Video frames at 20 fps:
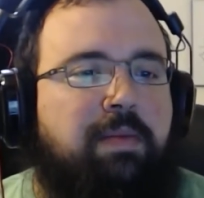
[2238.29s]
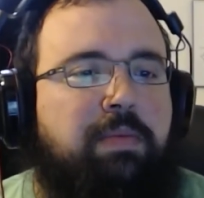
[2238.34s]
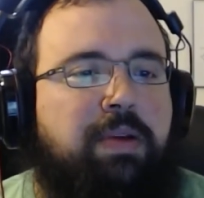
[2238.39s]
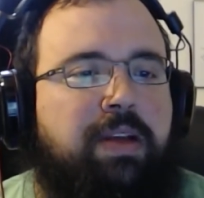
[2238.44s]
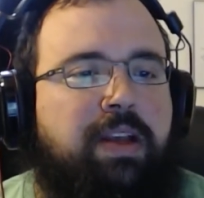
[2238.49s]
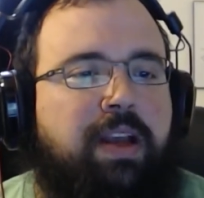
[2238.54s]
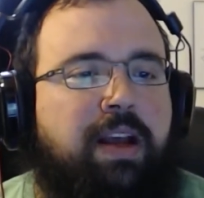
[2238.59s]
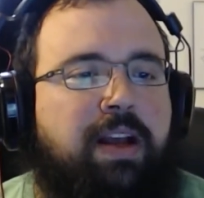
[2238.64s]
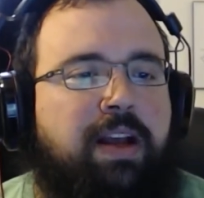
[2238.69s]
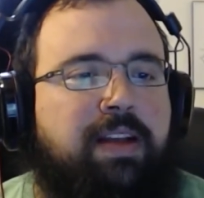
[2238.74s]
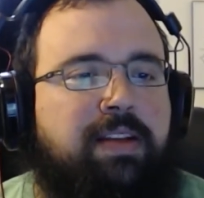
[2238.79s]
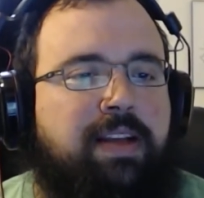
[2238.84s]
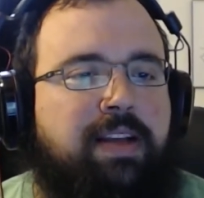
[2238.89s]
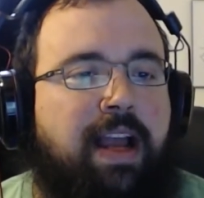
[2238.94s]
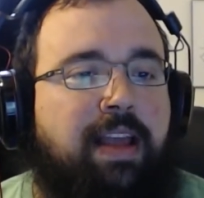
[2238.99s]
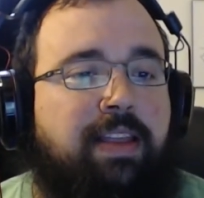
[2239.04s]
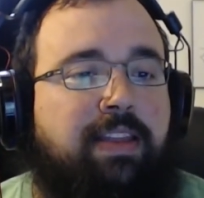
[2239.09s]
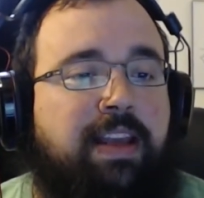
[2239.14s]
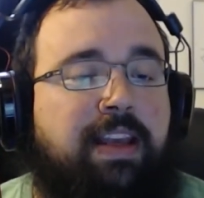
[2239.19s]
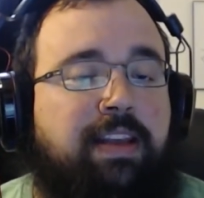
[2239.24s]
because
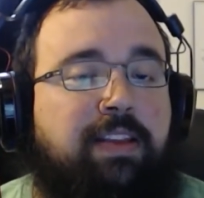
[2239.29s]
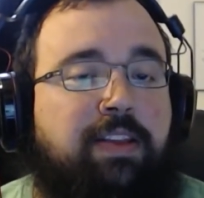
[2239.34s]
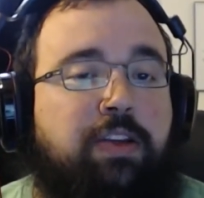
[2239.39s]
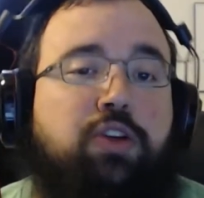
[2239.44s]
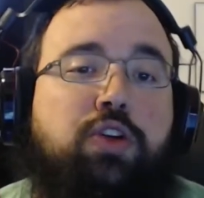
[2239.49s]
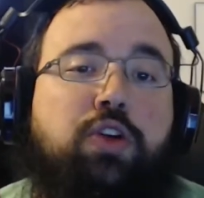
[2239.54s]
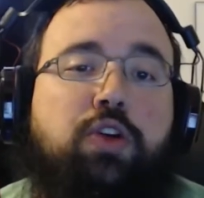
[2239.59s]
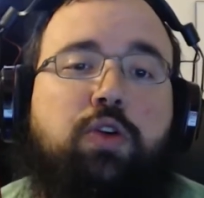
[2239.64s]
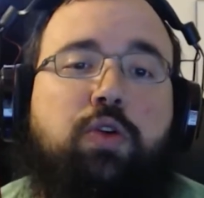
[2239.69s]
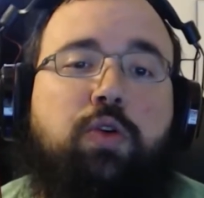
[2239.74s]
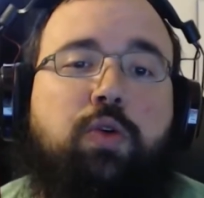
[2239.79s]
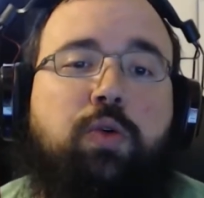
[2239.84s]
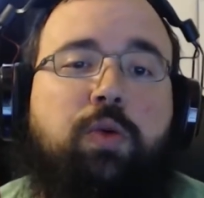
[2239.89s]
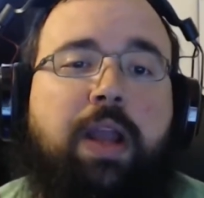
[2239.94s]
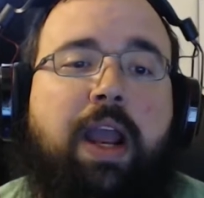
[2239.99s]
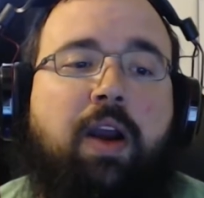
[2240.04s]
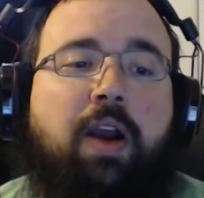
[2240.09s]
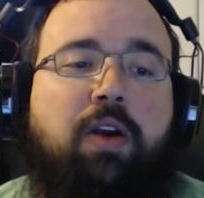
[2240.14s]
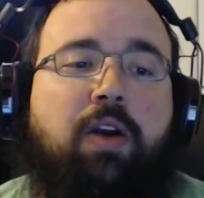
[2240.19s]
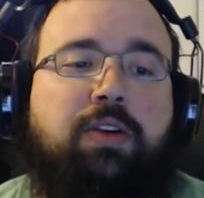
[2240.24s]
I think the two
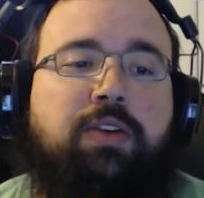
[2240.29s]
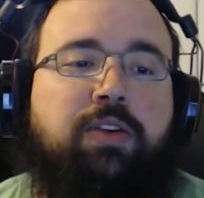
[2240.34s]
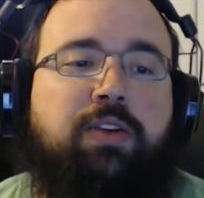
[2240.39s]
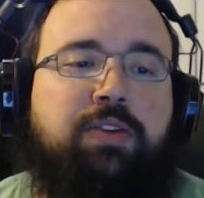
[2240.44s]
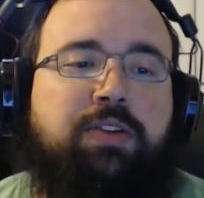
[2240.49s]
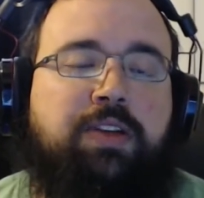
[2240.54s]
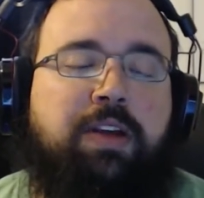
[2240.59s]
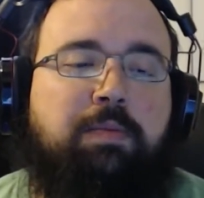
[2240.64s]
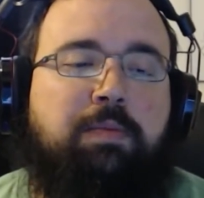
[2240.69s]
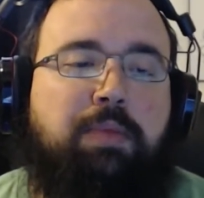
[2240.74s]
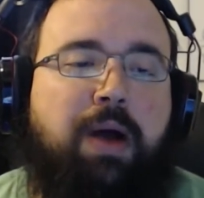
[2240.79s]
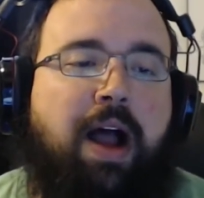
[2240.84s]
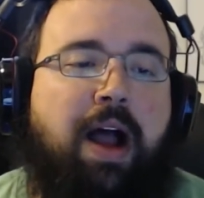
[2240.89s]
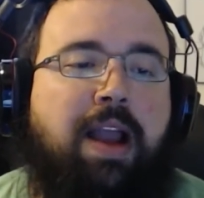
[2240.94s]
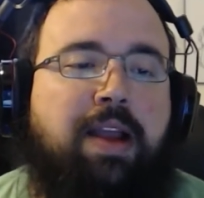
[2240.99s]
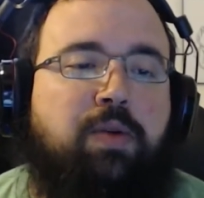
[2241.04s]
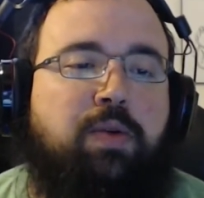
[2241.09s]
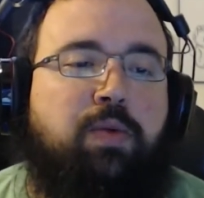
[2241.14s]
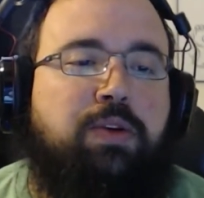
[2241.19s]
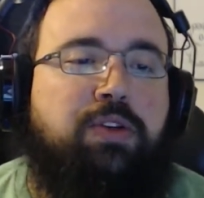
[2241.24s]
characters
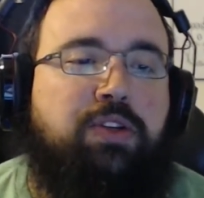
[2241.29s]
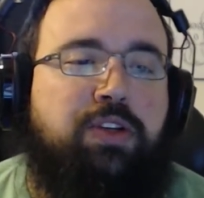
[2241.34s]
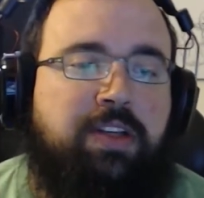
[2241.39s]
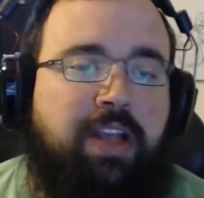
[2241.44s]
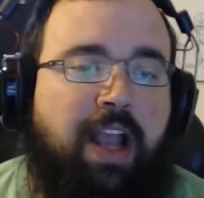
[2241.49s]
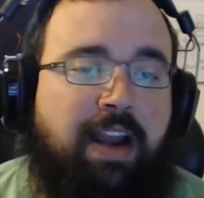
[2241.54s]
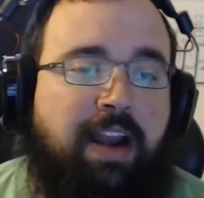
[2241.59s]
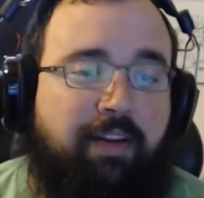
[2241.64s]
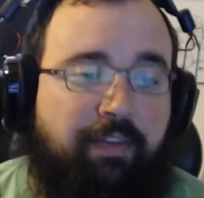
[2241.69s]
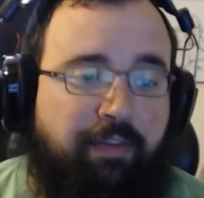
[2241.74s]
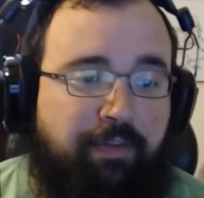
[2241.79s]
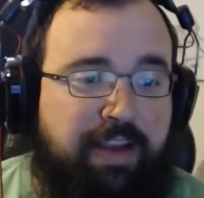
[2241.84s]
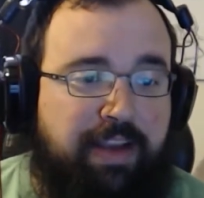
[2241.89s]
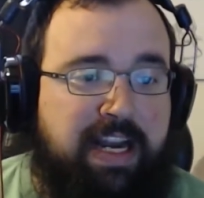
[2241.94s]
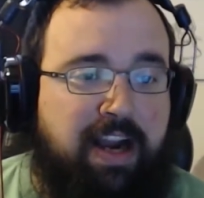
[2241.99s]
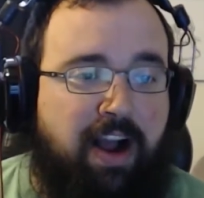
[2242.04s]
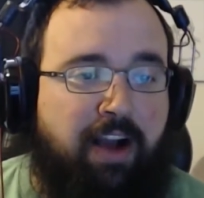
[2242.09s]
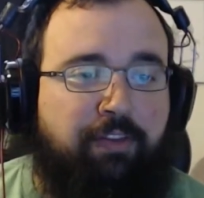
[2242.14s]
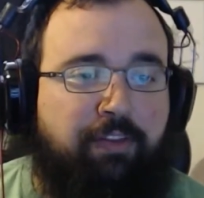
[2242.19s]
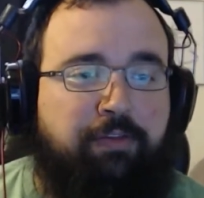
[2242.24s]
combined would just kind of
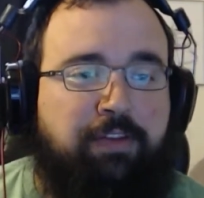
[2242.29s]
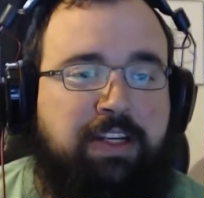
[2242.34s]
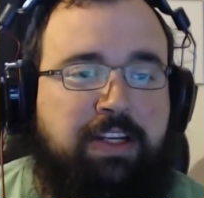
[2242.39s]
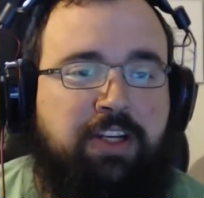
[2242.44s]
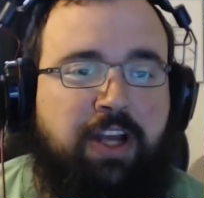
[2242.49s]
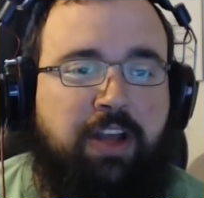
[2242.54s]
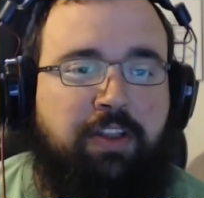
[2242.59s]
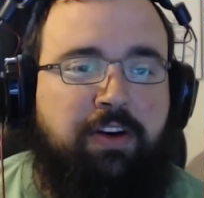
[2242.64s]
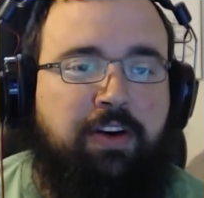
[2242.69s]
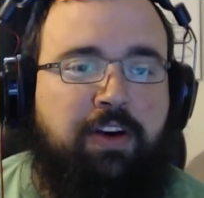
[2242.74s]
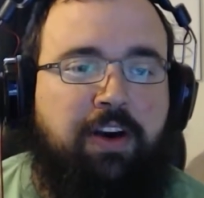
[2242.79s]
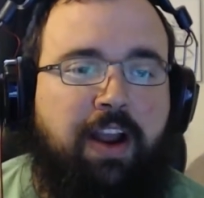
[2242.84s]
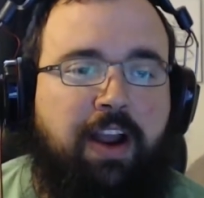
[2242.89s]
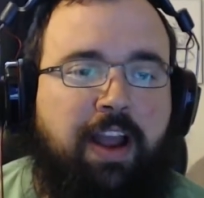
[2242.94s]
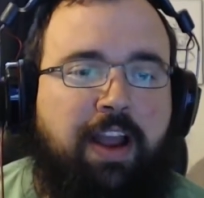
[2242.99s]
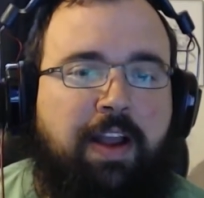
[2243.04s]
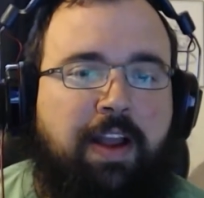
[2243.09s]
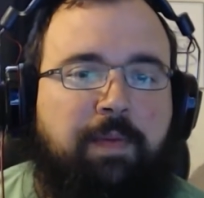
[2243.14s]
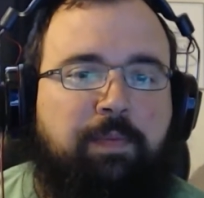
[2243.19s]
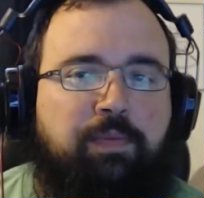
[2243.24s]
feed off of each other,
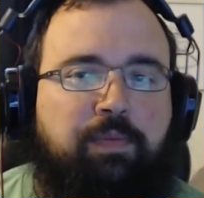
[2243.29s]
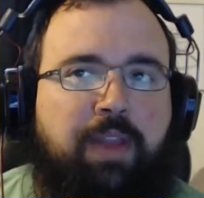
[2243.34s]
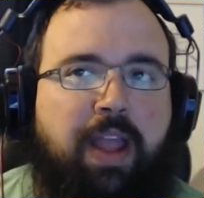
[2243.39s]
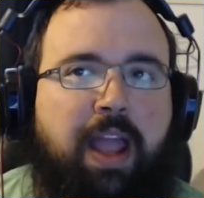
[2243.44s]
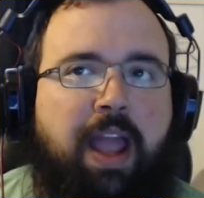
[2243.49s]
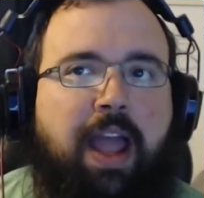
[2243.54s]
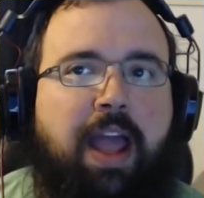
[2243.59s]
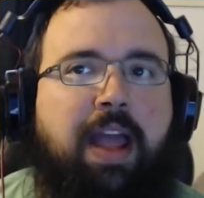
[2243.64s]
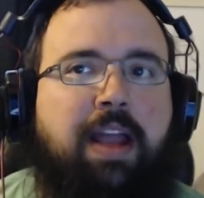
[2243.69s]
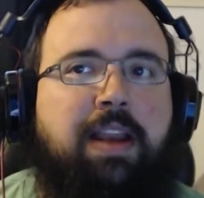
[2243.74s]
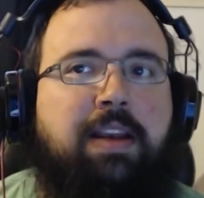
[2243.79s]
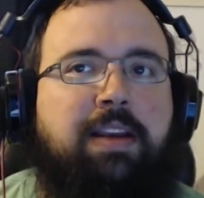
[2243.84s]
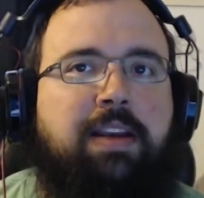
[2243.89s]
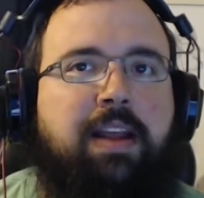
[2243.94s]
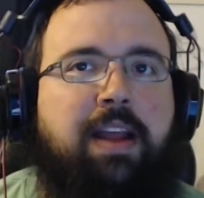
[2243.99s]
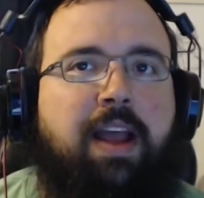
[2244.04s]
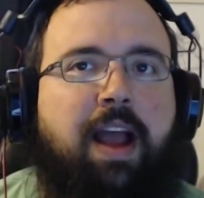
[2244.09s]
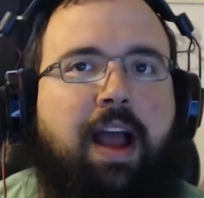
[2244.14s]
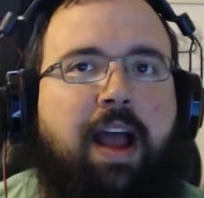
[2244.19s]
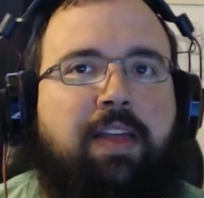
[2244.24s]

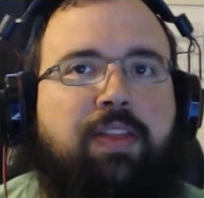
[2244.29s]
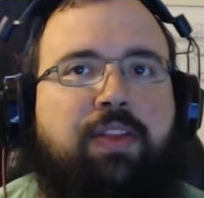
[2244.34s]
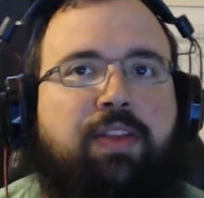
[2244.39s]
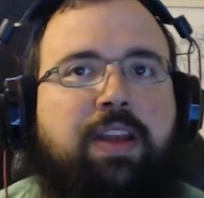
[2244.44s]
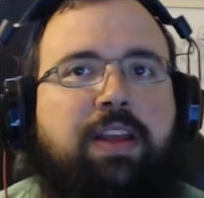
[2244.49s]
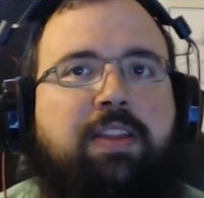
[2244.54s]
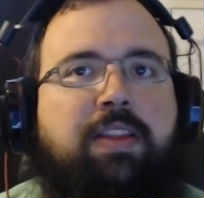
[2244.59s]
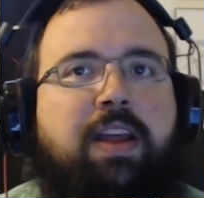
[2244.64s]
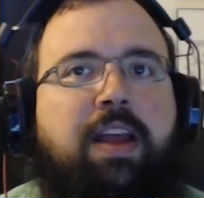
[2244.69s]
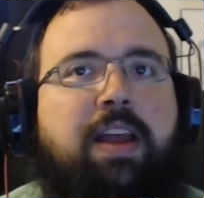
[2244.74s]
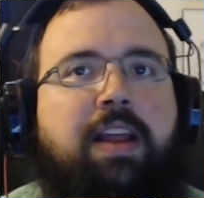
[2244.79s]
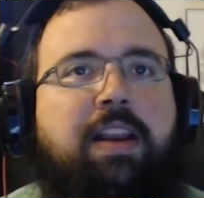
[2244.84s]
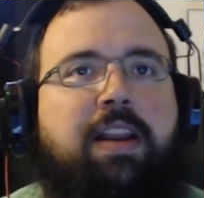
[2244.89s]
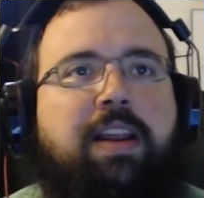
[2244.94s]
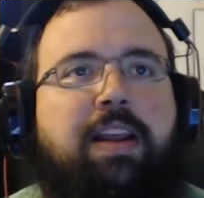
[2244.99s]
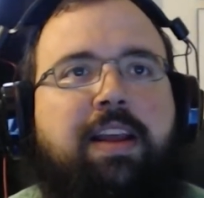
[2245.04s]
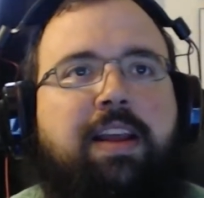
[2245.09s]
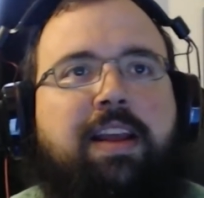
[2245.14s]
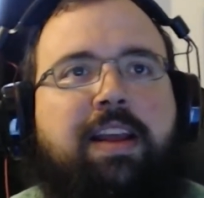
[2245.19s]
and I think that